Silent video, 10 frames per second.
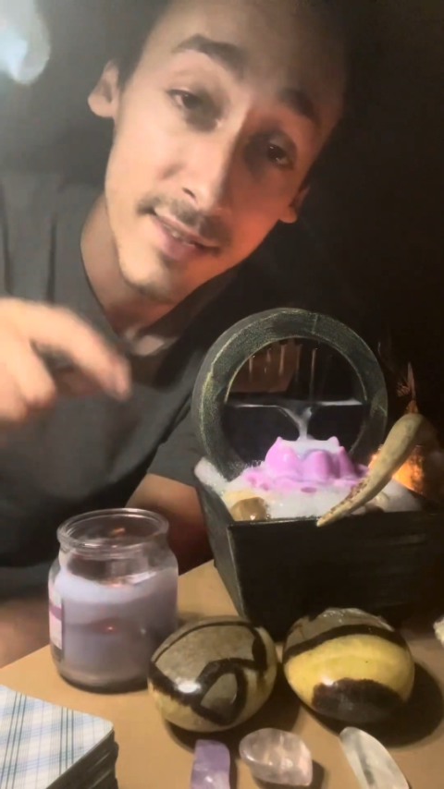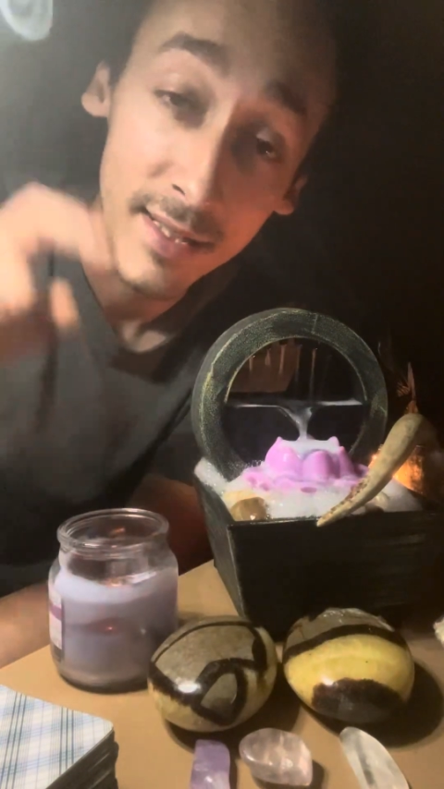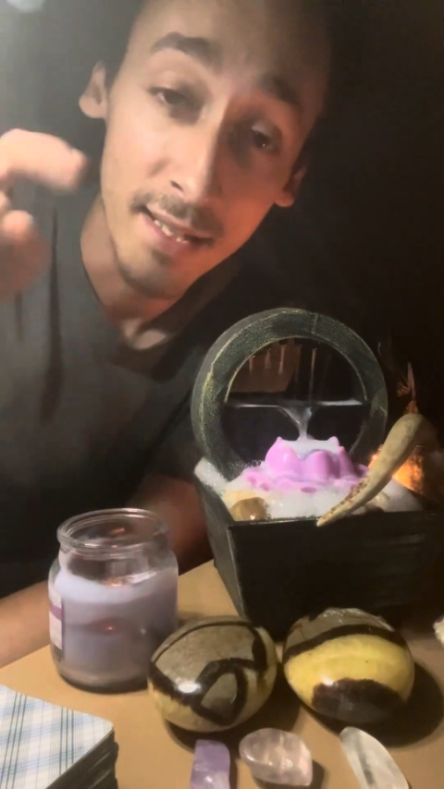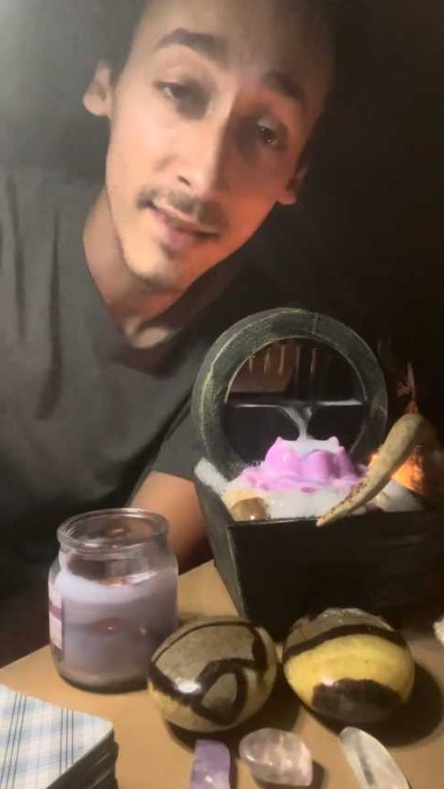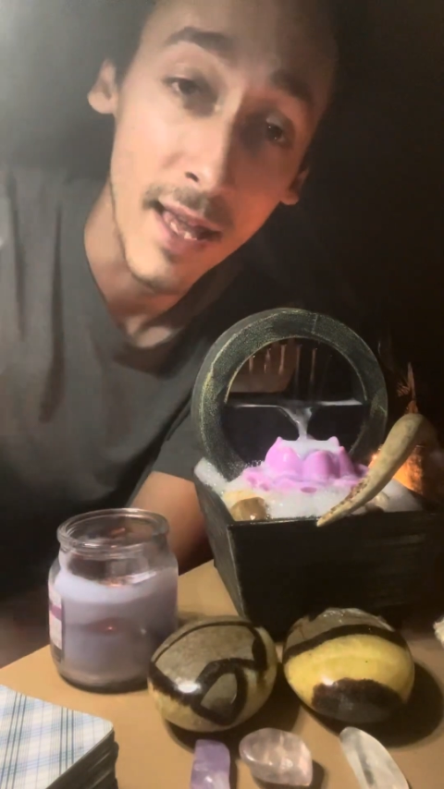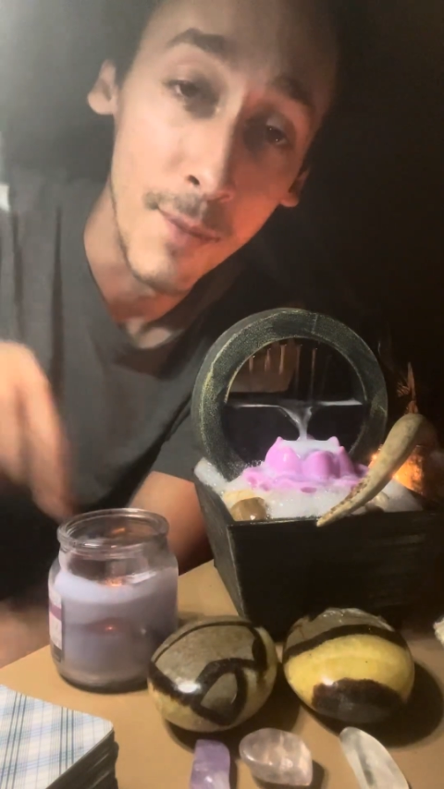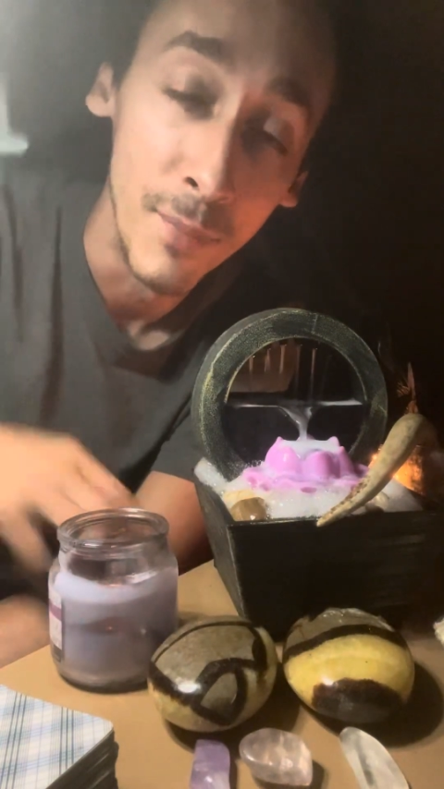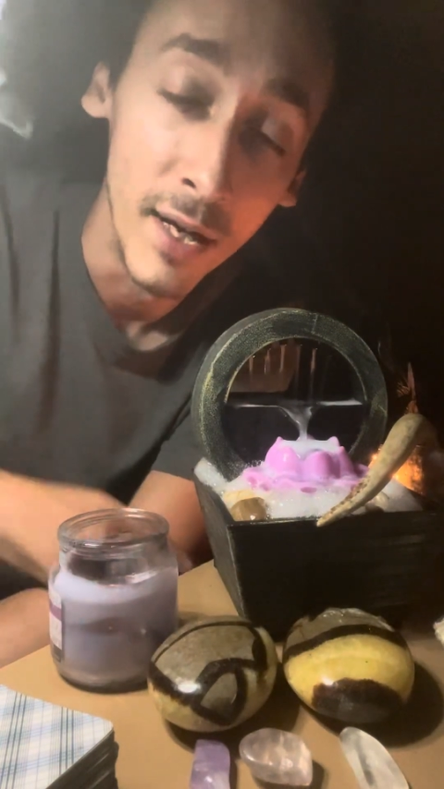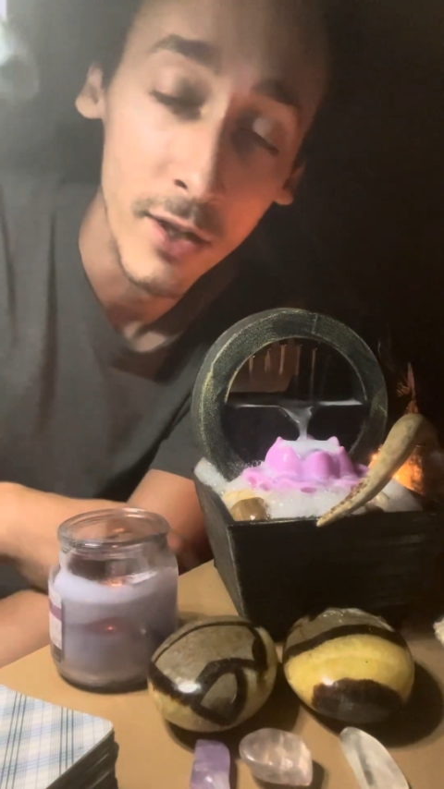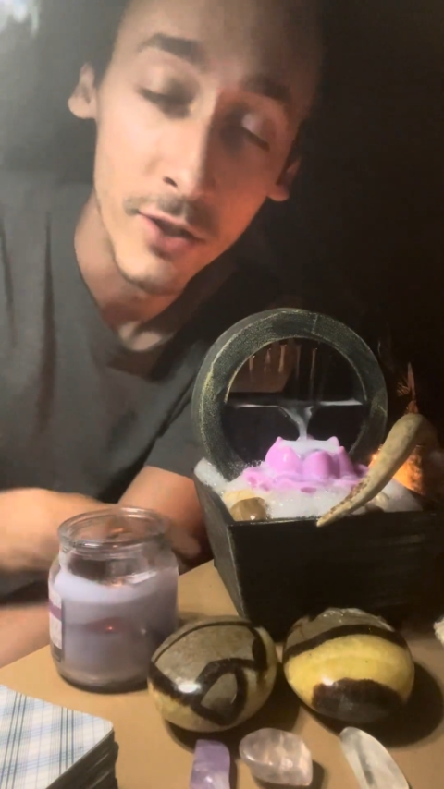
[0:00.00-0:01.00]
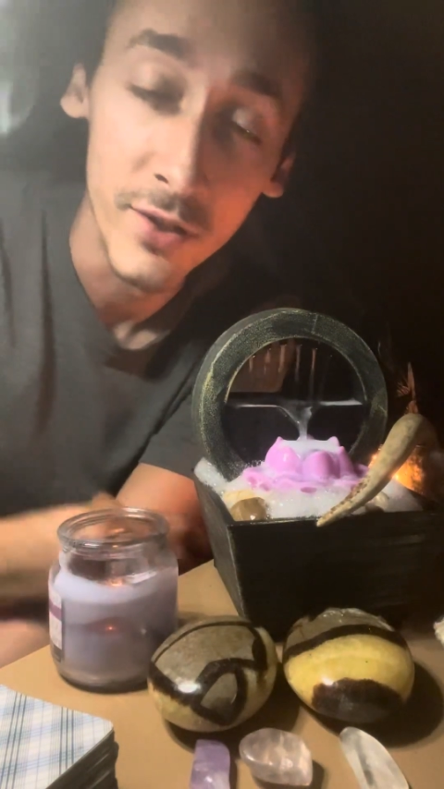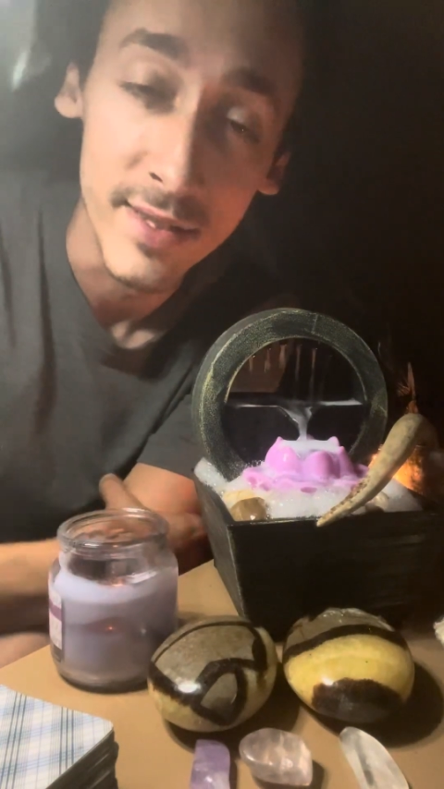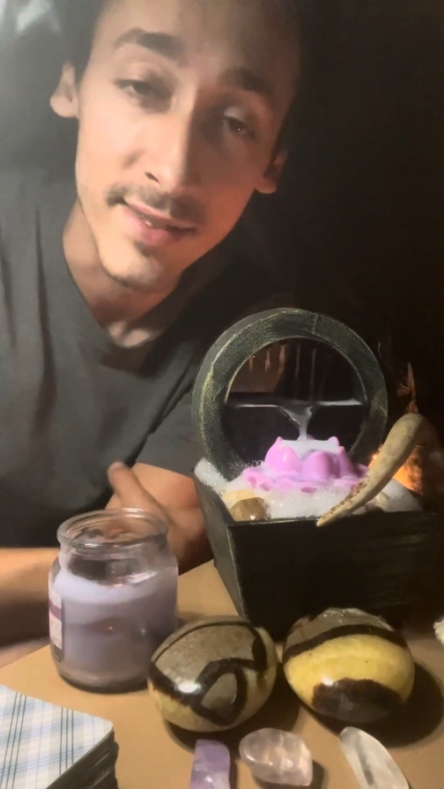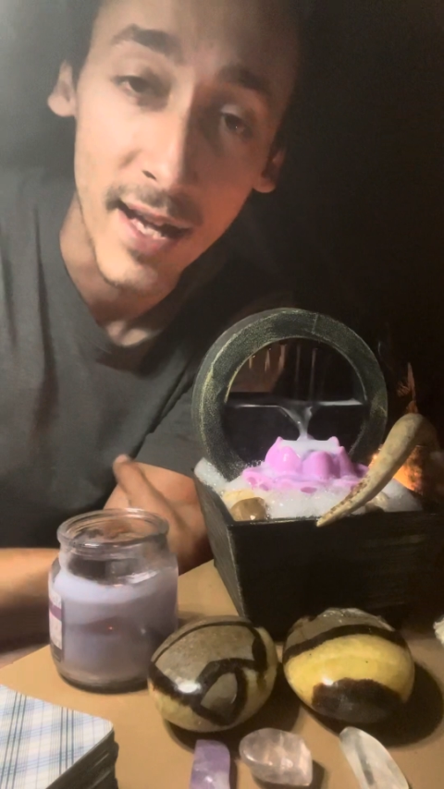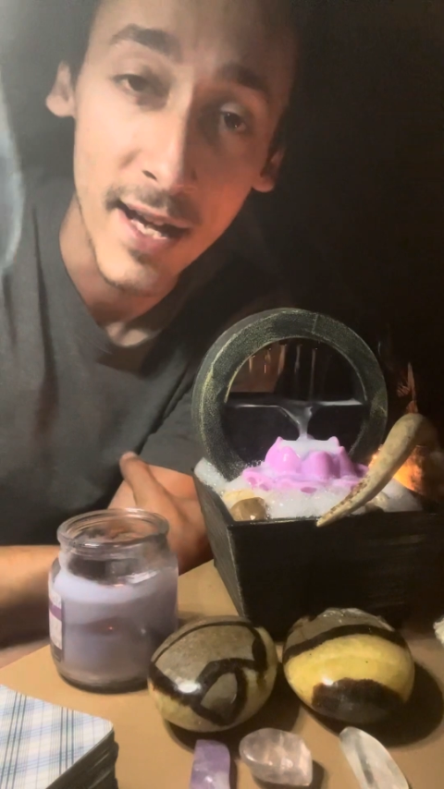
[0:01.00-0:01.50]
hit that bell on the
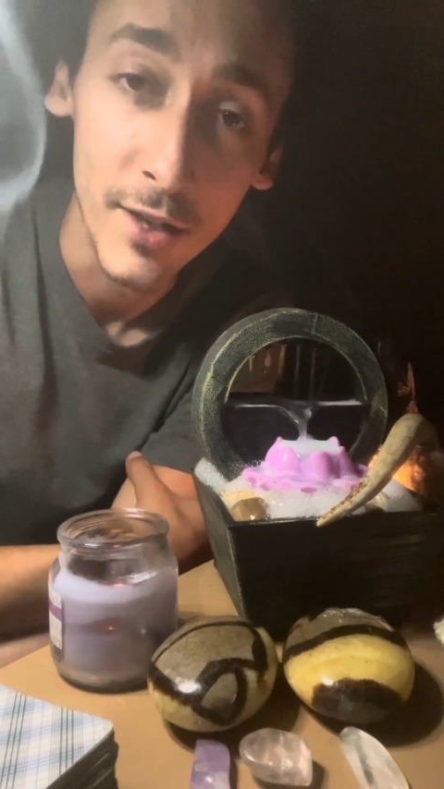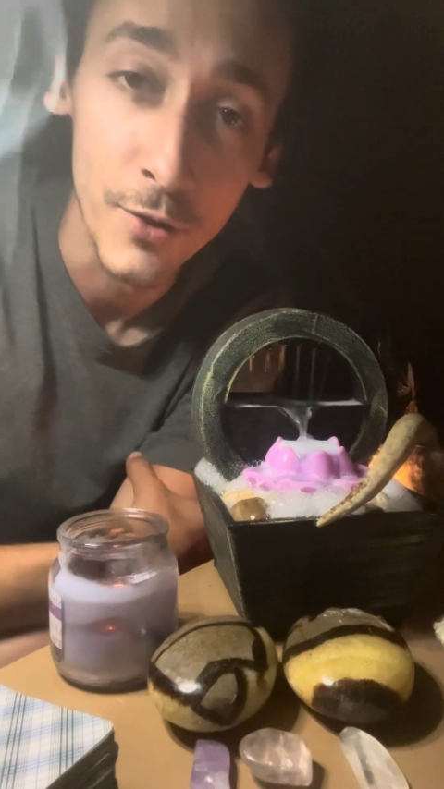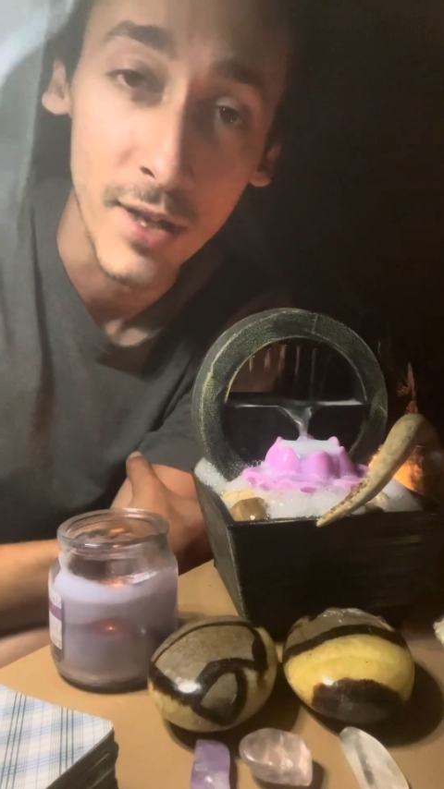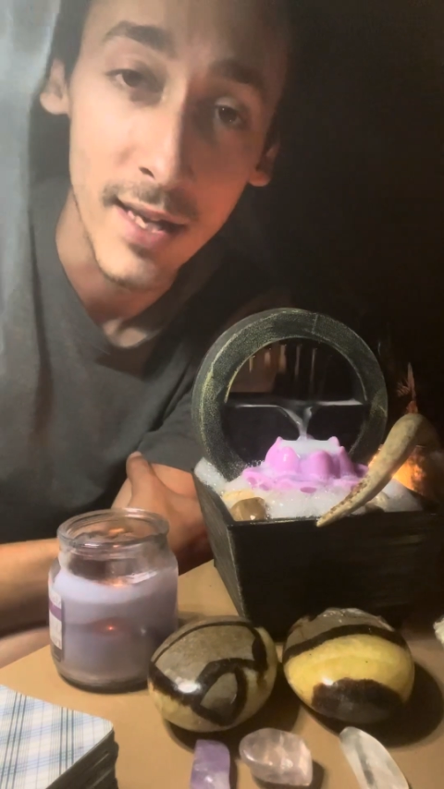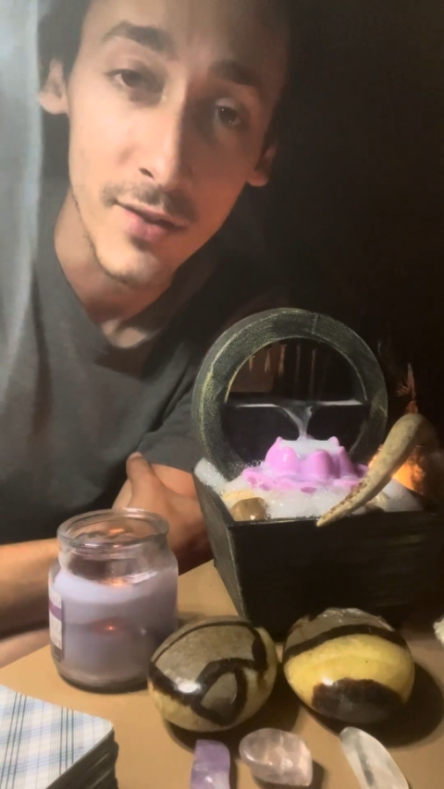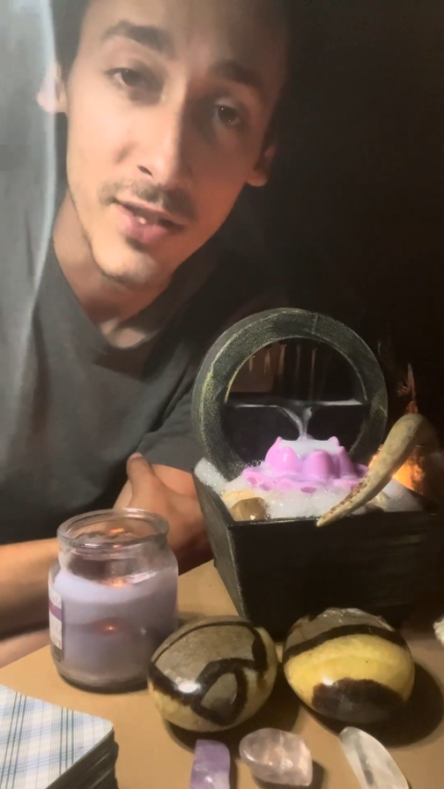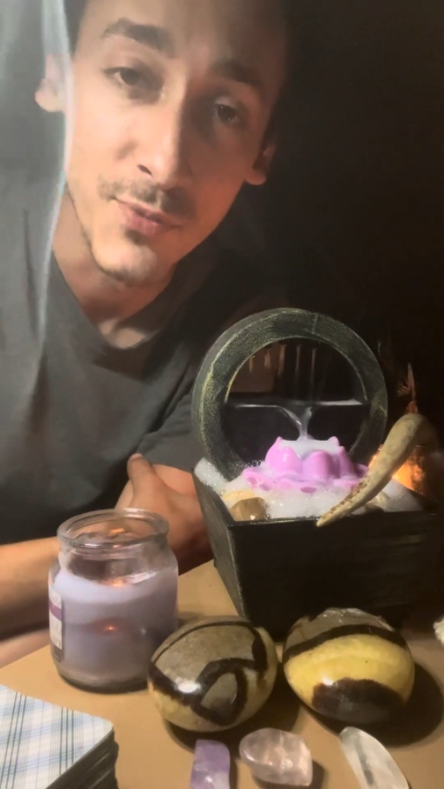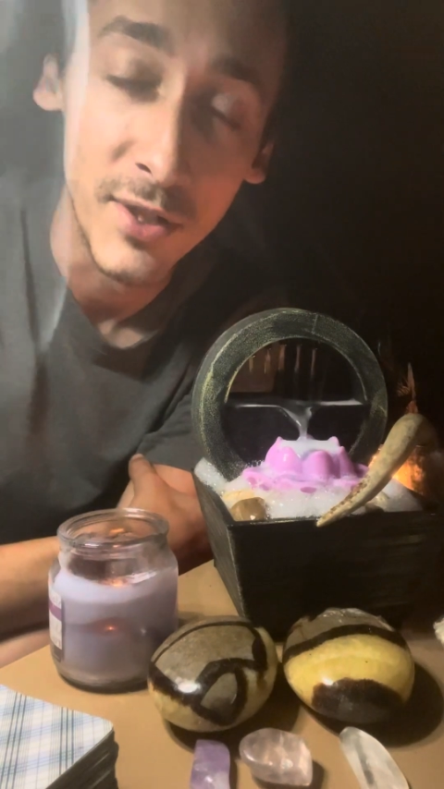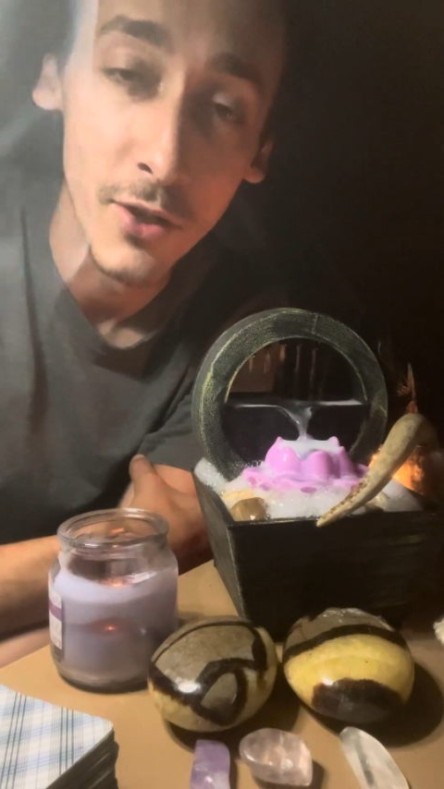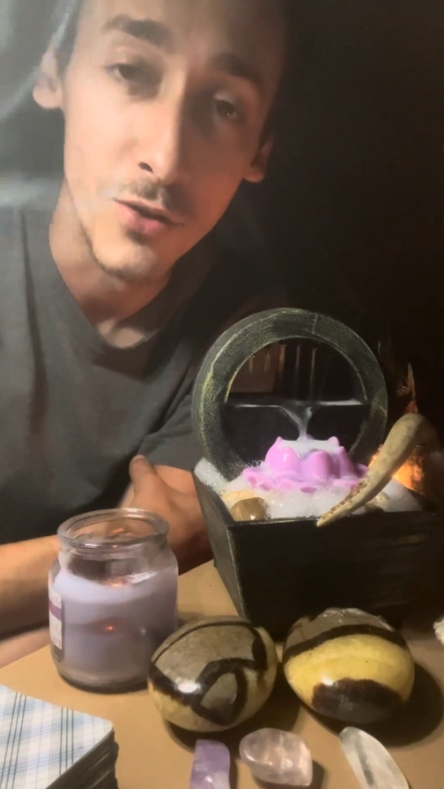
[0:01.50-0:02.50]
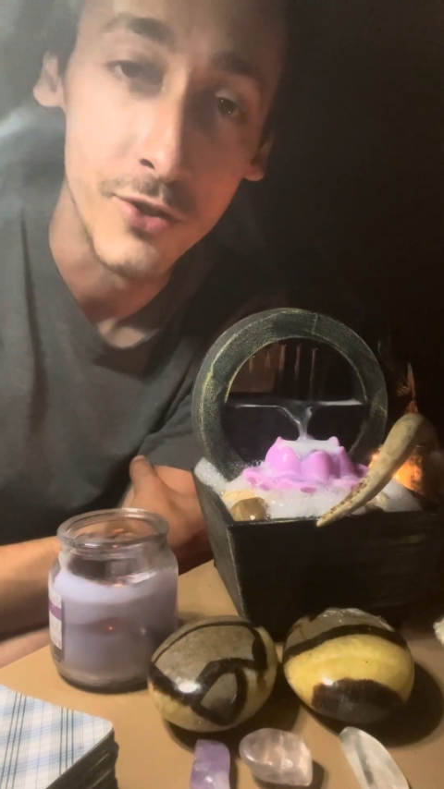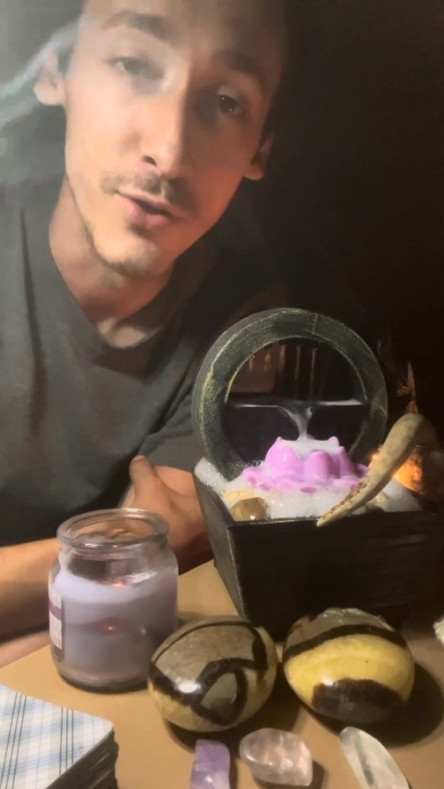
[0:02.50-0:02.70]
side, okay? It lets me know that you